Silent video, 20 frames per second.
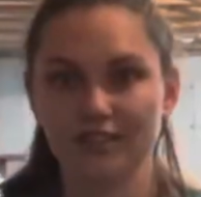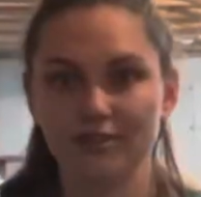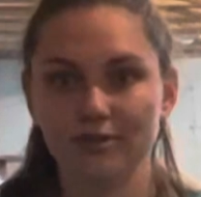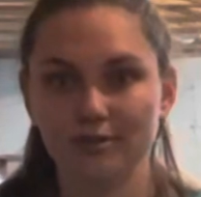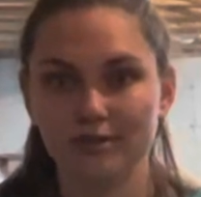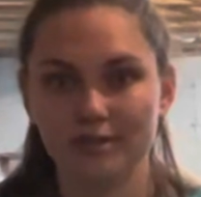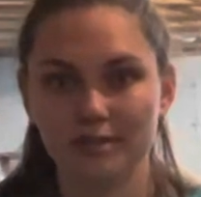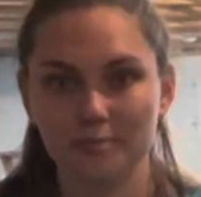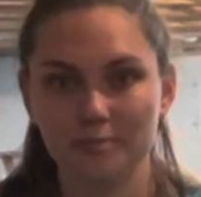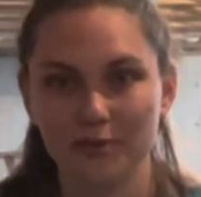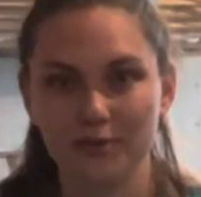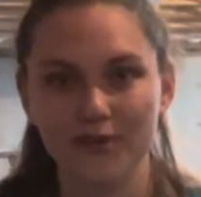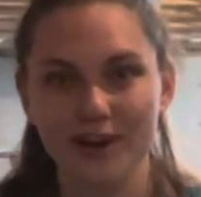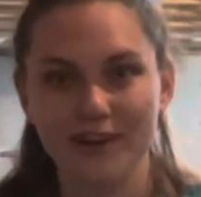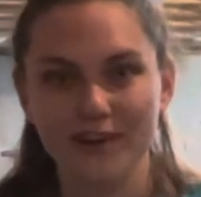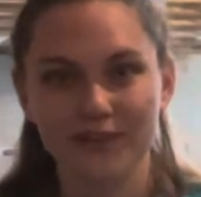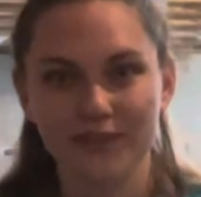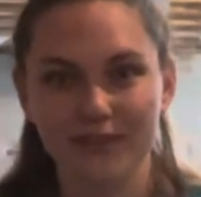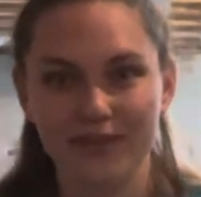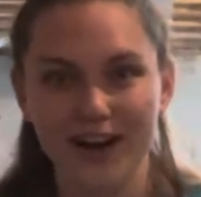who's been
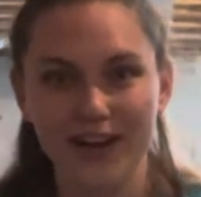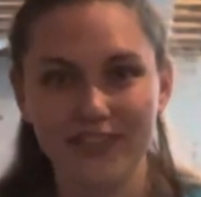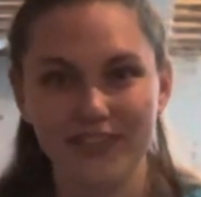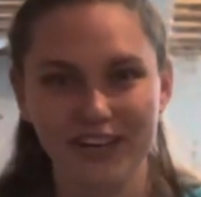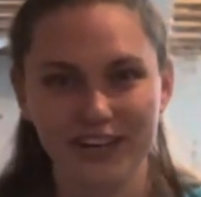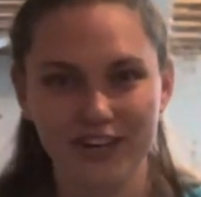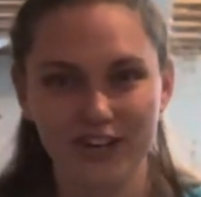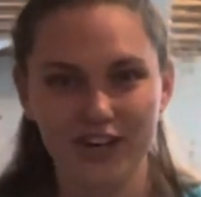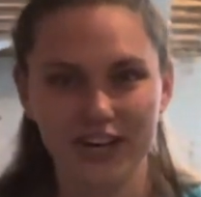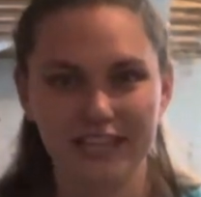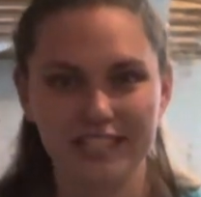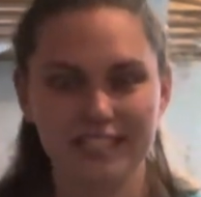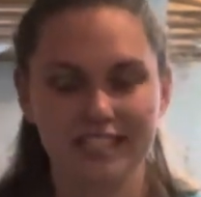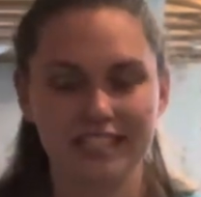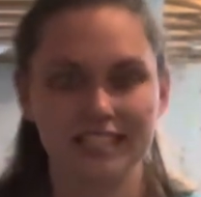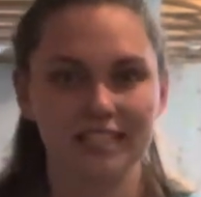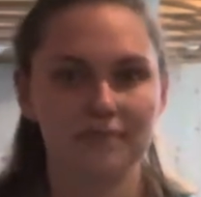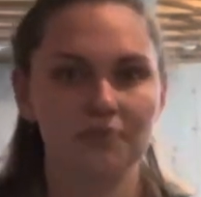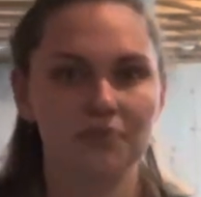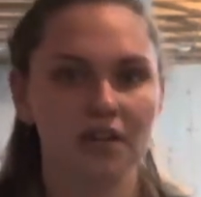running around like
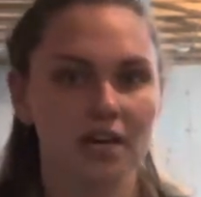crazy.